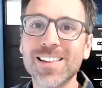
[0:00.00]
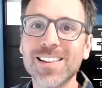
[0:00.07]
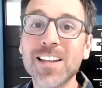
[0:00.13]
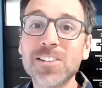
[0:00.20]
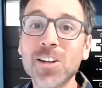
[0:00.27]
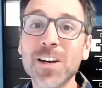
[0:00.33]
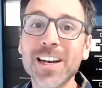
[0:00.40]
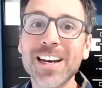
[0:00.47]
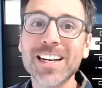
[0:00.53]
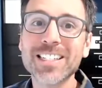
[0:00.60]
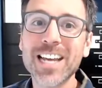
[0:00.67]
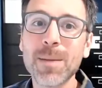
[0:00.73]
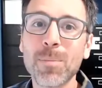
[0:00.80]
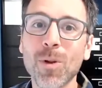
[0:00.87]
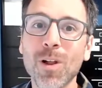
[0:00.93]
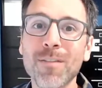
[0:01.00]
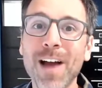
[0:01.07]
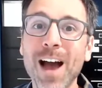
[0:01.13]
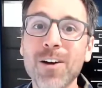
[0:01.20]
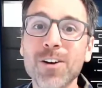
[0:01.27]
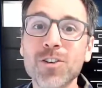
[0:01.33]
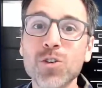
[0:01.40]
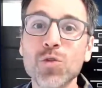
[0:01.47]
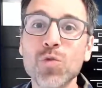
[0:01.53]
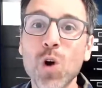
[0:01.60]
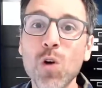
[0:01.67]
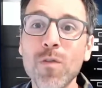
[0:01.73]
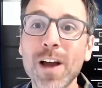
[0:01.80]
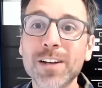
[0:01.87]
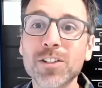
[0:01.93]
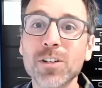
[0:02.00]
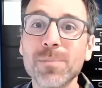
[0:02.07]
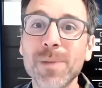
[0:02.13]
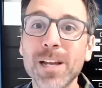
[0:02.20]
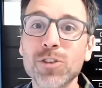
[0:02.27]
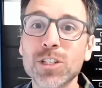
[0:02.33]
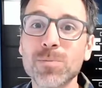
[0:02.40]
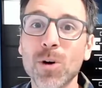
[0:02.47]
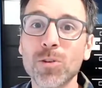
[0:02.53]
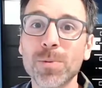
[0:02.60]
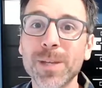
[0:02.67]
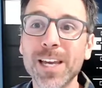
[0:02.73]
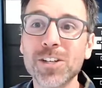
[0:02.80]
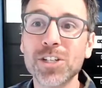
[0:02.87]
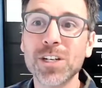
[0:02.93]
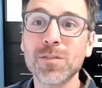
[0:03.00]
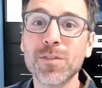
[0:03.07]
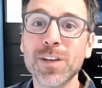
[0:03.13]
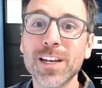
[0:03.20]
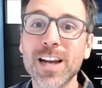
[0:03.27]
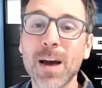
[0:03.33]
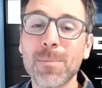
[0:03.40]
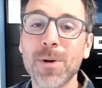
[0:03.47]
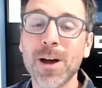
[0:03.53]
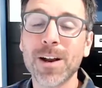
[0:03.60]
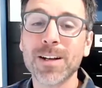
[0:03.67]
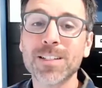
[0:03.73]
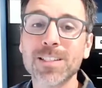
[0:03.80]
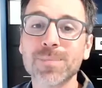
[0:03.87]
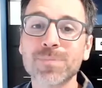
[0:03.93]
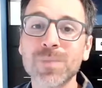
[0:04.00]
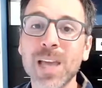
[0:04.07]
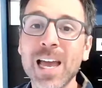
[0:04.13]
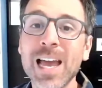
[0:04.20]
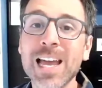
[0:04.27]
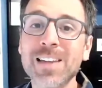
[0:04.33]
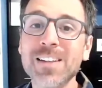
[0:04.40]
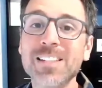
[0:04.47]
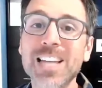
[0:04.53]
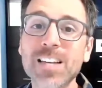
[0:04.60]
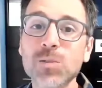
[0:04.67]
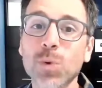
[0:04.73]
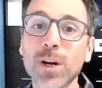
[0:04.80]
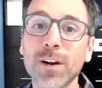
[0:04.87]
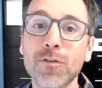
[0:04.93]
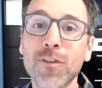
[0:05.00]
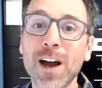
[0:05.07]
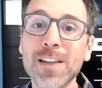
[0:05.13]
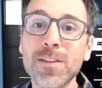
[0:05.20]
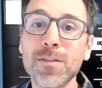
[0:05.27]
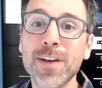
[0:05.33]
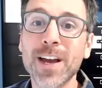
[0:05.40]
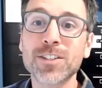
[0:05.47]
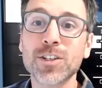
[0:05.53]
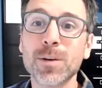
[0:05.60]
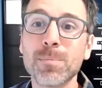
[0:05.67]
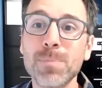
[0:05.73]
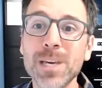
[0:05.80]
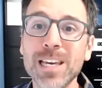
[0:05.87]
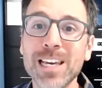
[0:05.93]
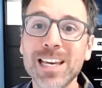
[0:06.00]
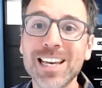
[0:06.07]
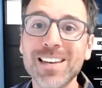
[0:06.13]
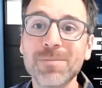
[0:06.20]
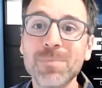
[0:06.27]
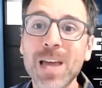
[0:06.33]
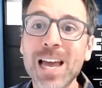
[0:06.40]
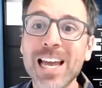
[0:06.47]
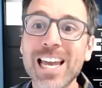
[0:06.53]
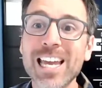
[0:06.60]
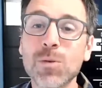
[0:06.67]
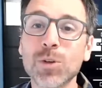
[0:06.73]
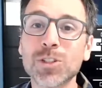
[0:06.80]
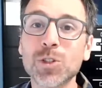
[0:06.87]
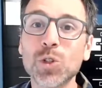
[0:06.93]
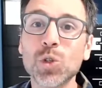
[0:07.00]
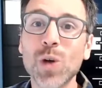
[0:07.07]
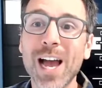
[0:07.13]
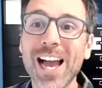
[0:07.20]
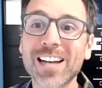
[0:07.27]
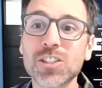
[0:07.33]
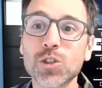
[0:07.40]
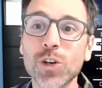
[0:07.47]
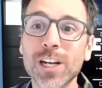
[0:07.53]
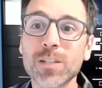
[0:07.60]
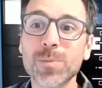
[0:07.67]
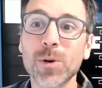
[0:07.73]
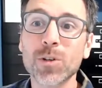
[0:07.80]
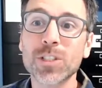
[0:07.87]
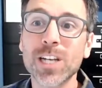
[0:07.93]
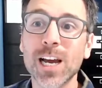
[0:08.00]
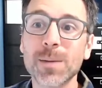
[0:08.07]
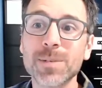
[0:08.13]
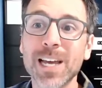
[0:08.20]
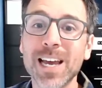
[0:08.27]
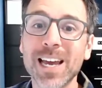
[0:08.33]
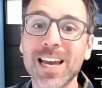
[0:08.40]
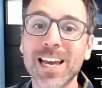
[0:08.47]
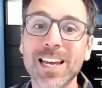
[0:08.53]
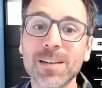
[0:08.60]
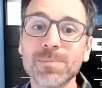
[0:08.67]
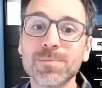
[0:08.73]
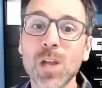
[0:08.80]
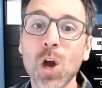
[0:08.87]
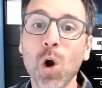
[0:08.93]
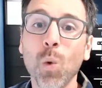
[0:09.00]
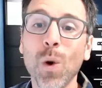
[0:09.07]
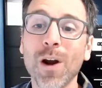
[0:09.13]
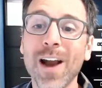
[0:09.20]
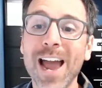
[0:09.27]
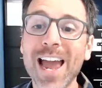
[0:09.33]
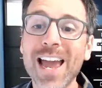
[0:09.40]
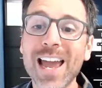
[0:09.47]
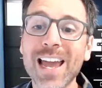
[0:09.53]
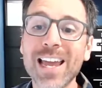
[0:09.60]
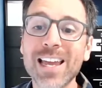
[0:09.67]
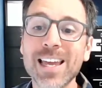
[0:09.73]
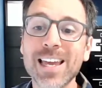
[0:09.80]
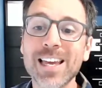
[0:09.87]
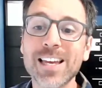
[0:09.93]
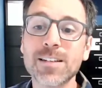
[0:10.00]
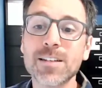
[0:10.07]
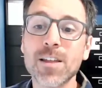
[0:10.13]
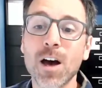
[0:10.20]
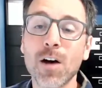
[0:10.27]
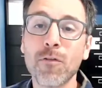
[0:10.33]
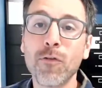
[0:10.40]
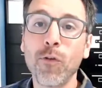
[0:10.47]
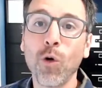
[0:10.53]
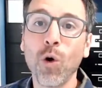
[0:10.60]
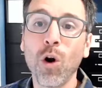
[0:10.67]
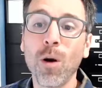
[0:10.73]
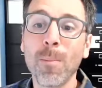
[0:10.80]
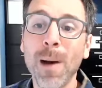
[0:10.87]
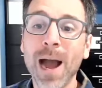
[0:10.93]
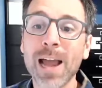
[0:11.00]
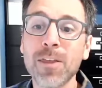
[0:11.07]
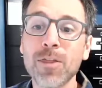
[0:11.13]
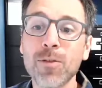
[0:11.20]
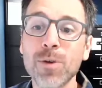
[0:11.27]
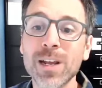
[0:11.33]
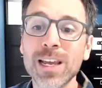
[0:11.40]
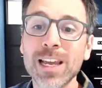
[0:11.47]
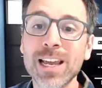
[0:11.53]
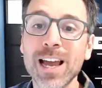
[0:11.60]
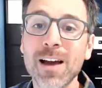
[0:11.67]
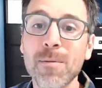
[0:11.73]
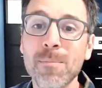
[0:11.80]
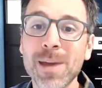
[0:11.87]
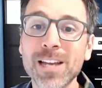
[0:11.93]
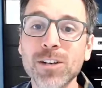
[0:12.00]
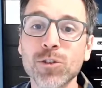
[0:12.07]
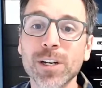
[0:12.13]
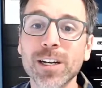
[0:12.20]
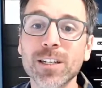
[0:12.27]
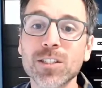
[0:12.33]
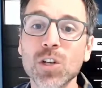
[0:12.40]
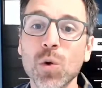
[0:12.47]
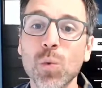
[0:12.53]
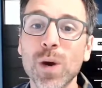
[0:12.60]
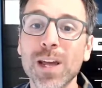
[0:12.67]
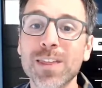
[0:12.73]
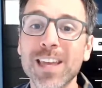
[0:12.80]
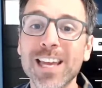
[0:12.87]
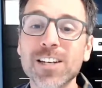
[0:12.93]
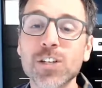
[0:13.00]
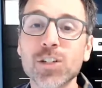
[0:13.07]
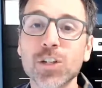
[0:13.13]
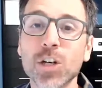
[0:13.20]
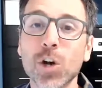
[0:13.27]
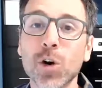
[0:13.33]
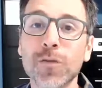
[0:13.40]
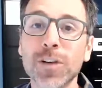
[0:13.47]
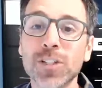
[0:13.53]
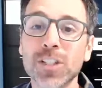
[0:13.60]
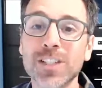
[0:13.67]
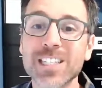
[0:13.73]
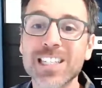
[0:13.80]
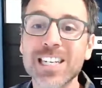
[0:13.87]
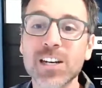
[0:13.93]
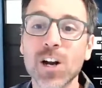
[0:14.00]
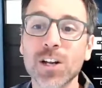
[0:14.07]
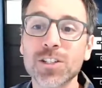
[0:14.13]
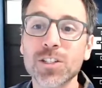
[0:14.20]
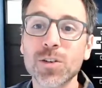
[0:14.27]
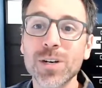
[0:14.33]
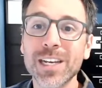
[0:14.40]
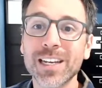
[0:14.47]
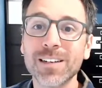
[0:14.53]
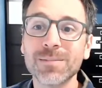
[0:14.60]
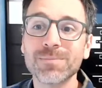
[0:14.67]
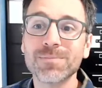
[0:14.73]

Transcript: Let's look at an example of how to do row vector matrix multiplication via dot products. In this case, we're going to find the vector B equal to X transpose times A, where A is the 4 by 3 matrix with integer coefficients seen on screen.